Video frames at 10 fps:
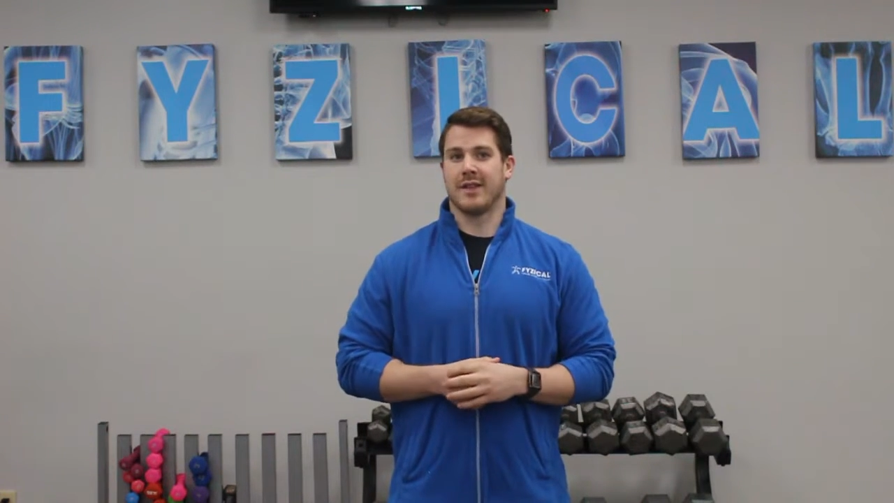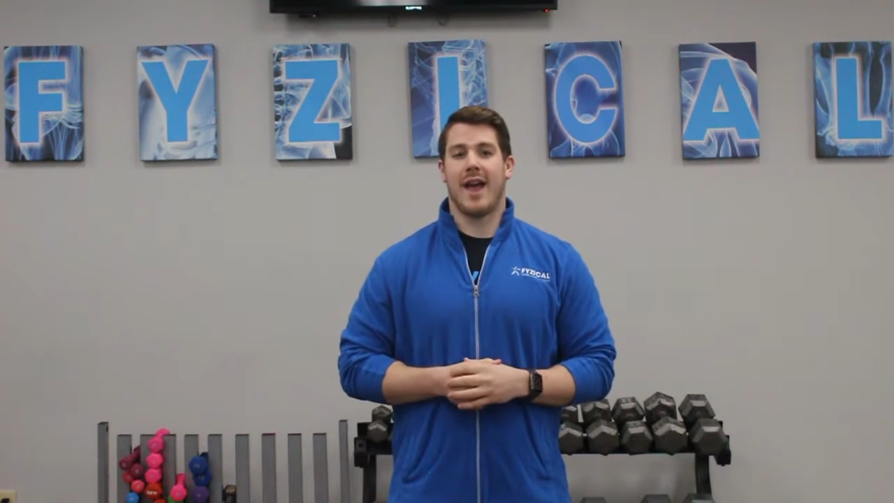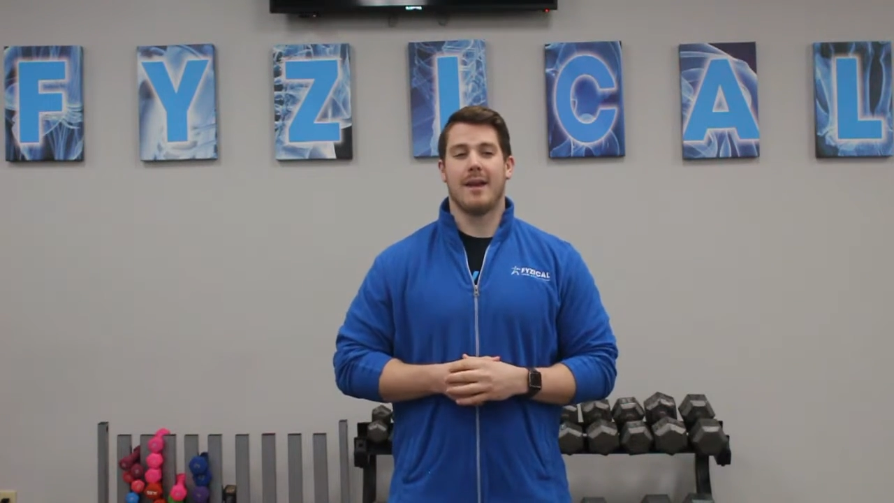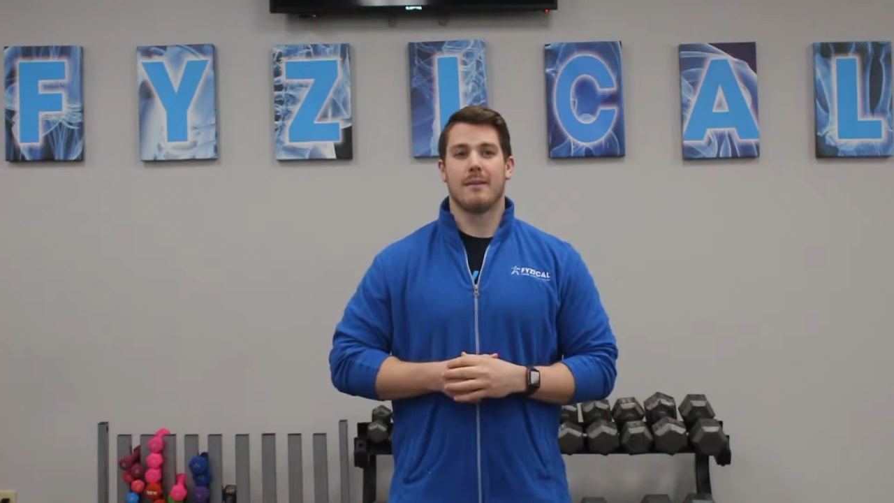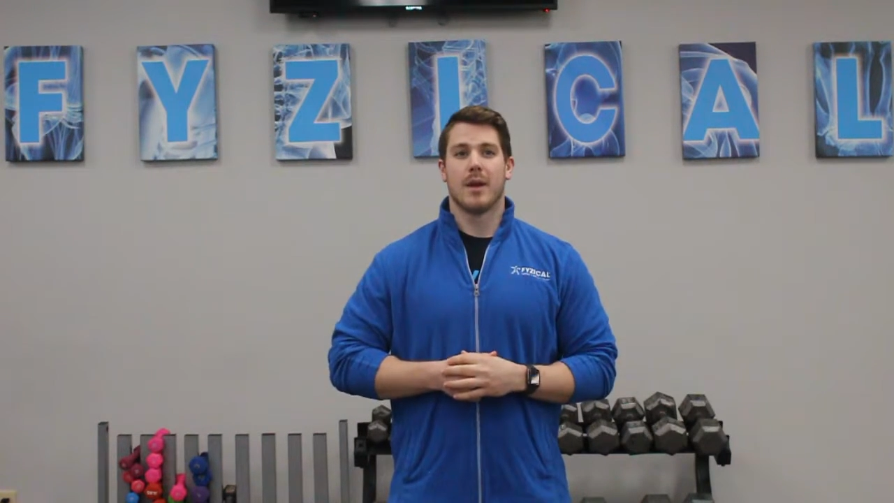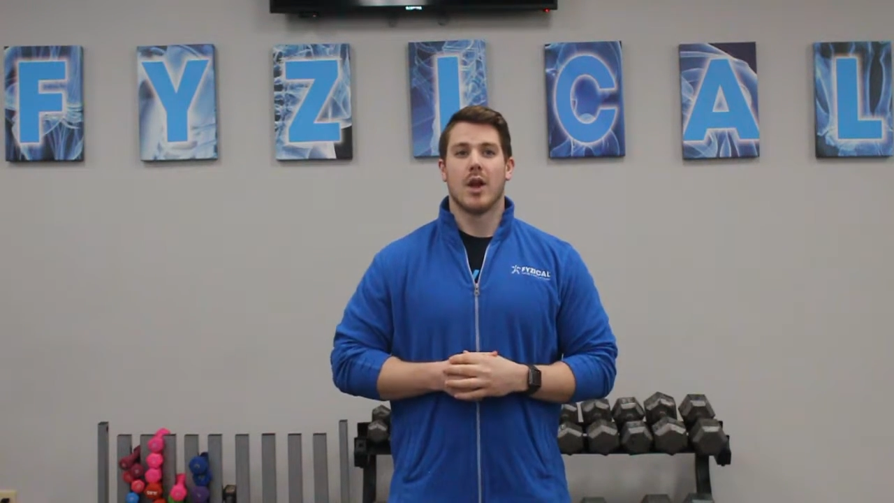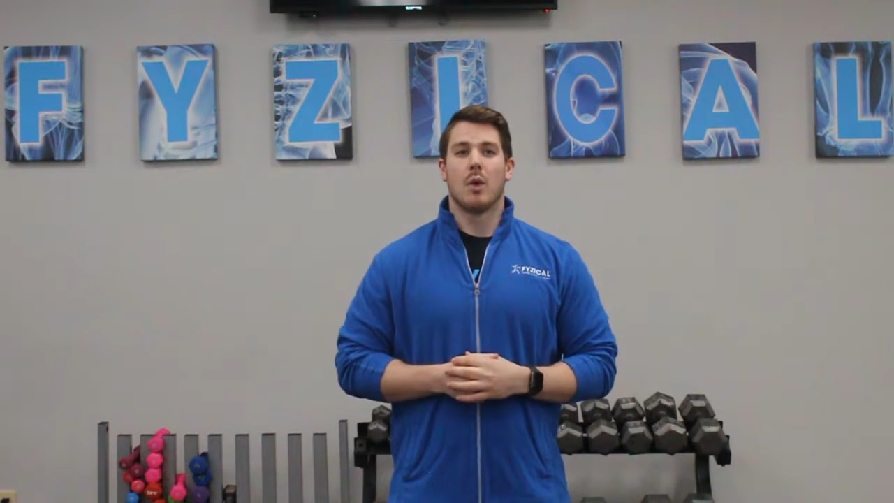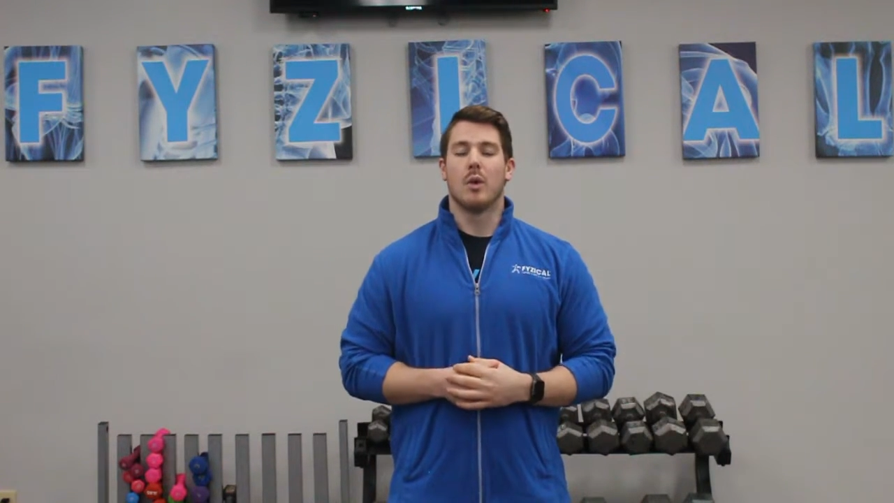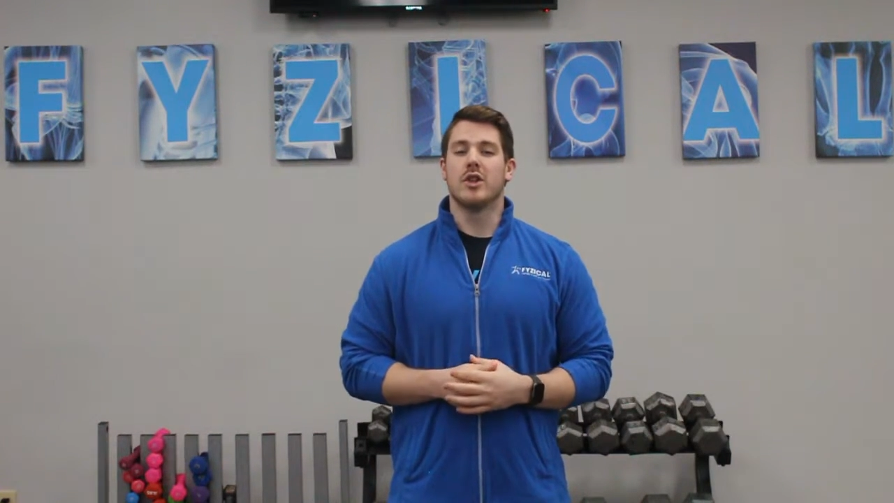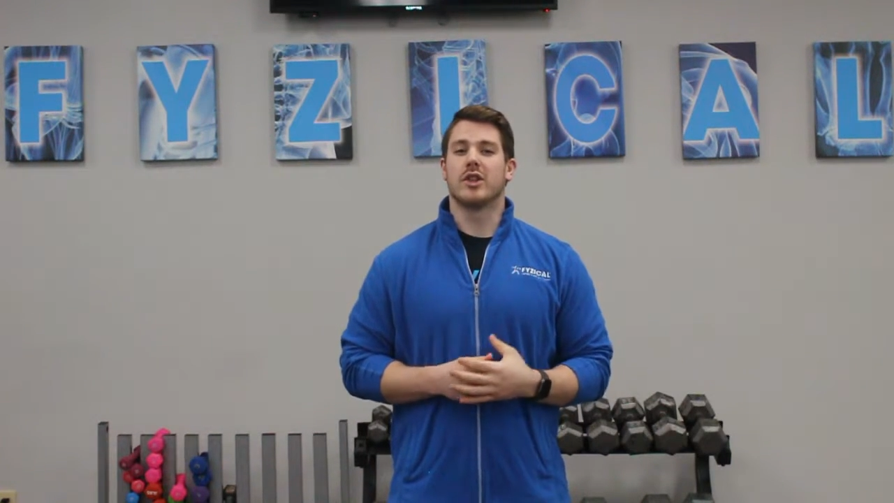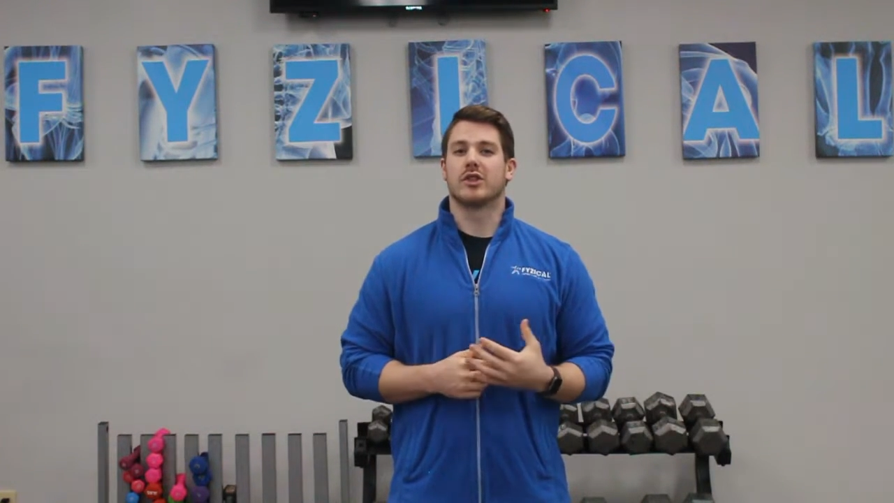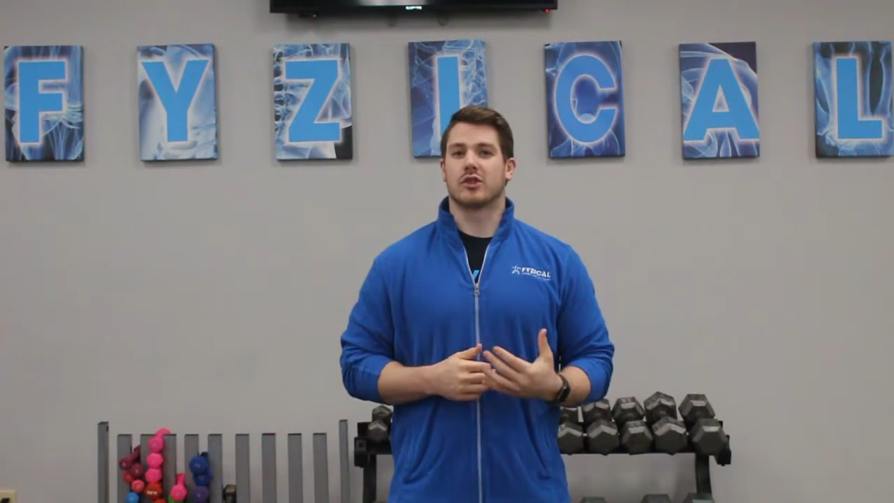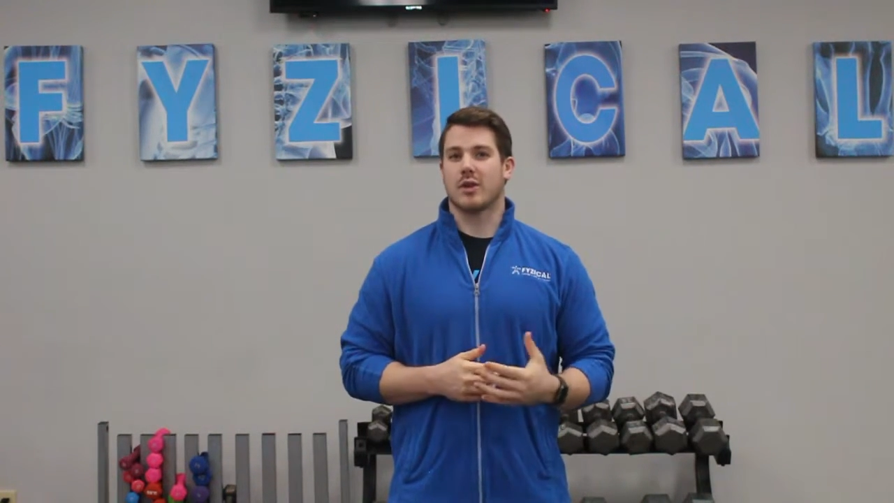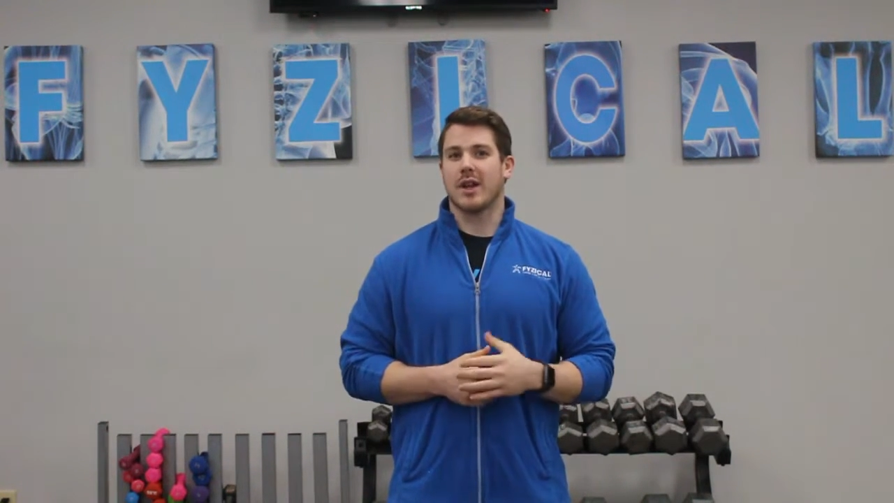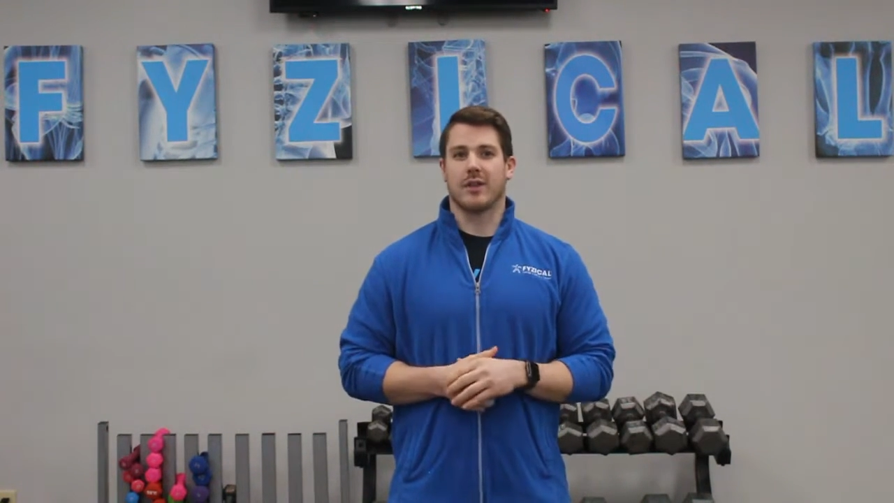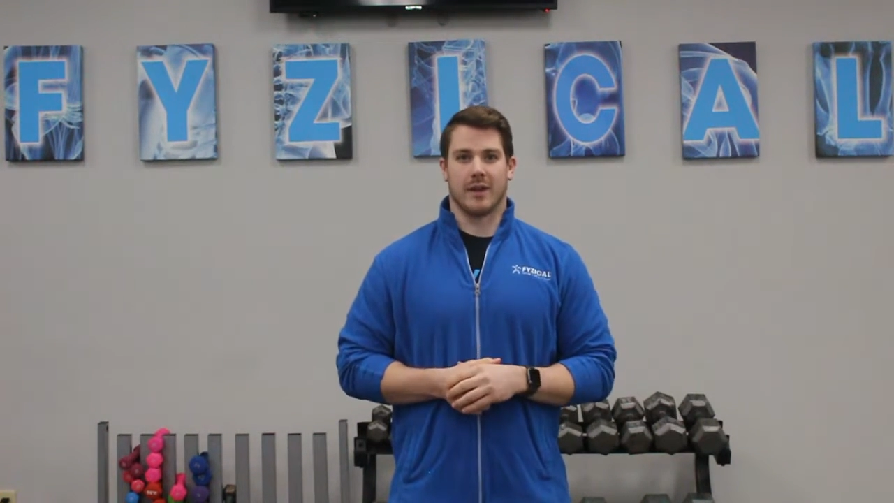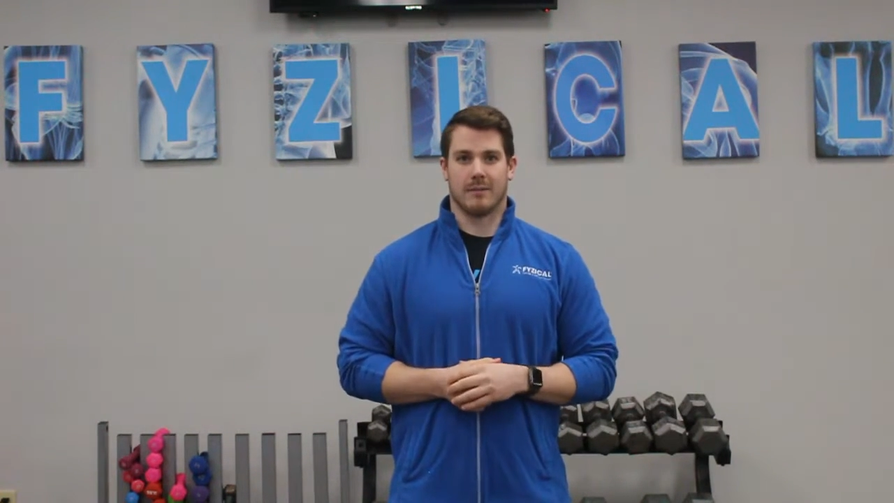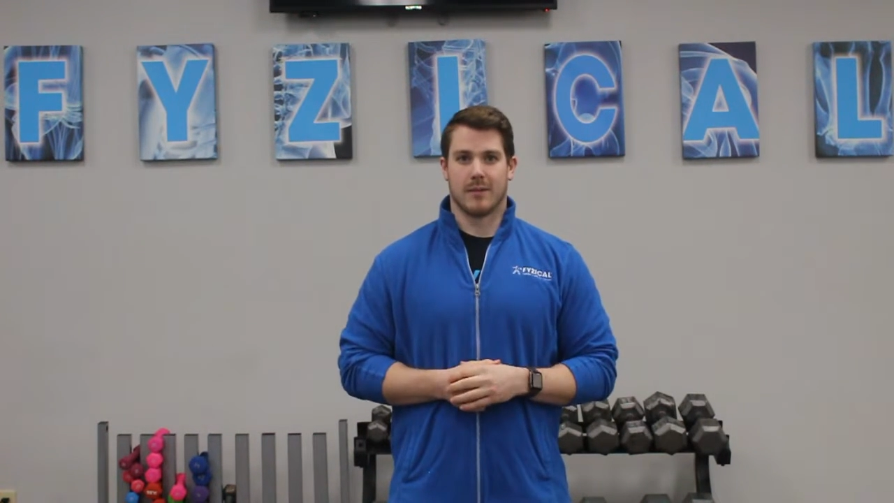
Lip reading: that, well, you could strengthen.